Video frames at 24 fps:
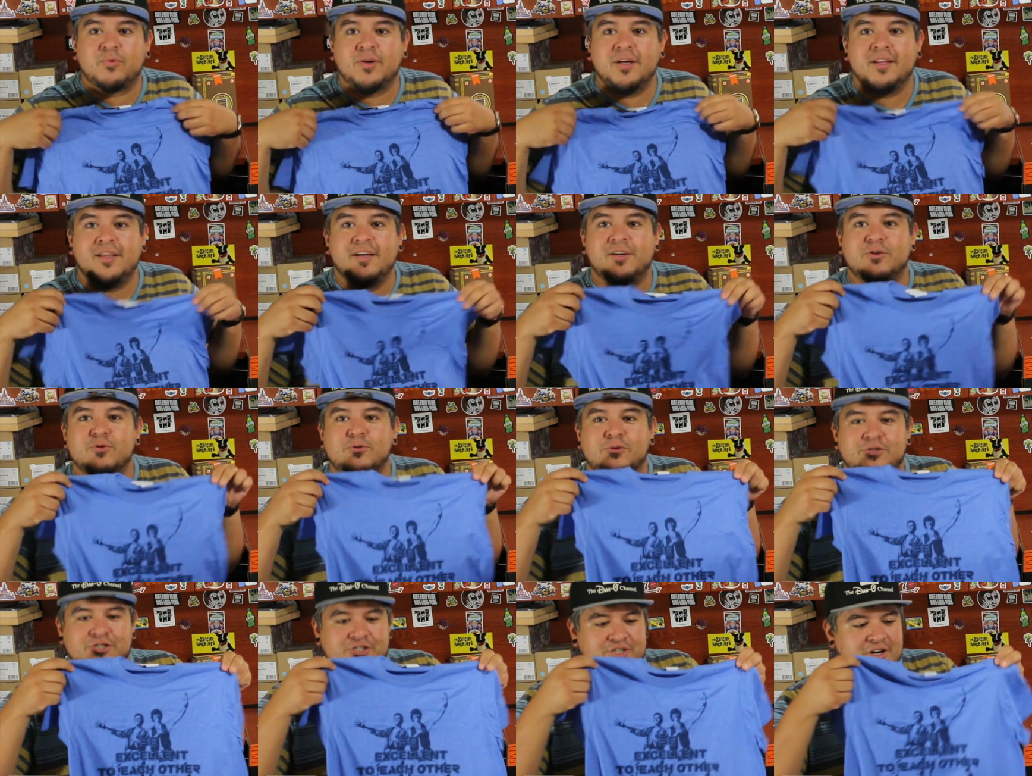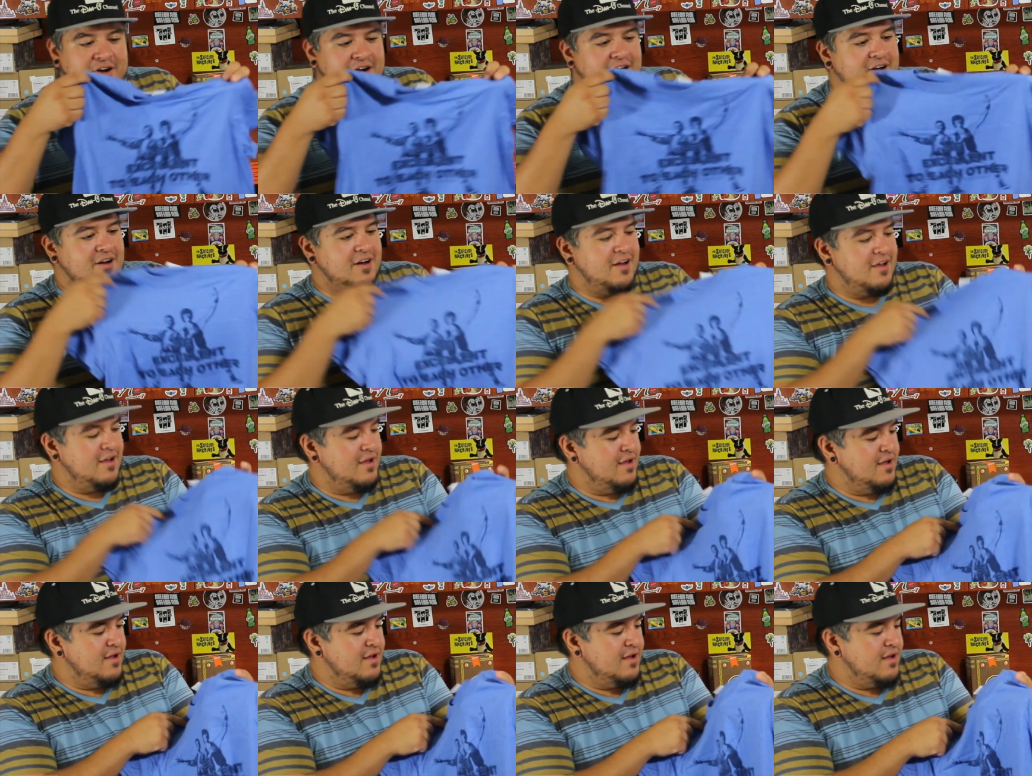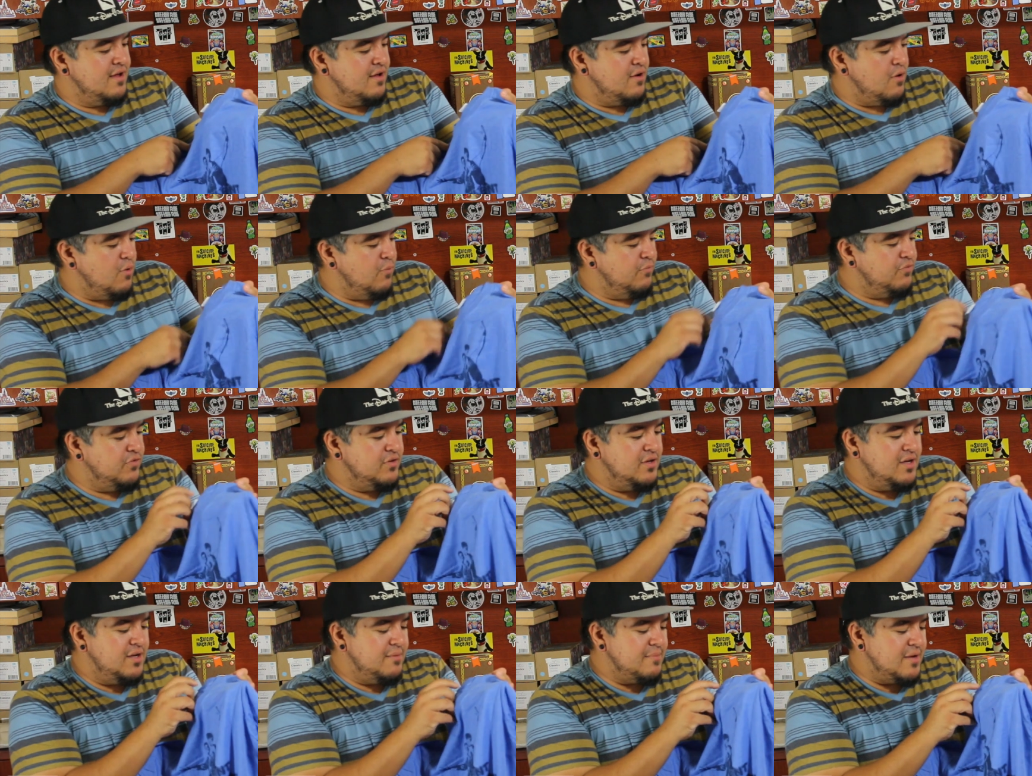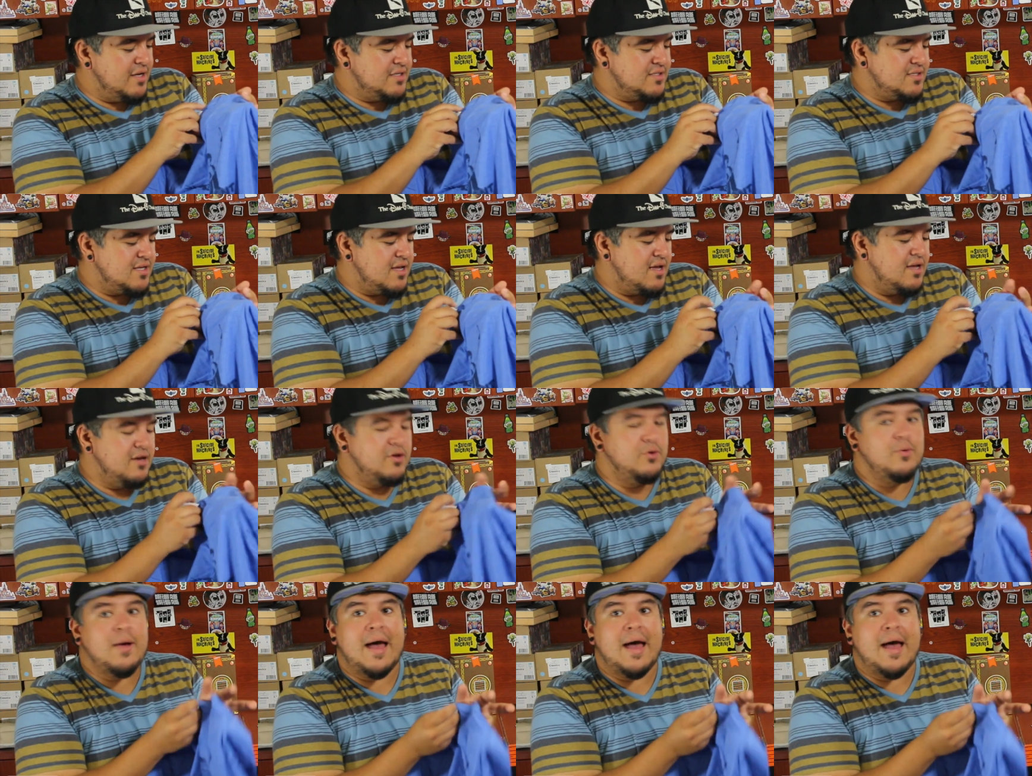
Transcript: really cool shirt. Hopefully my son,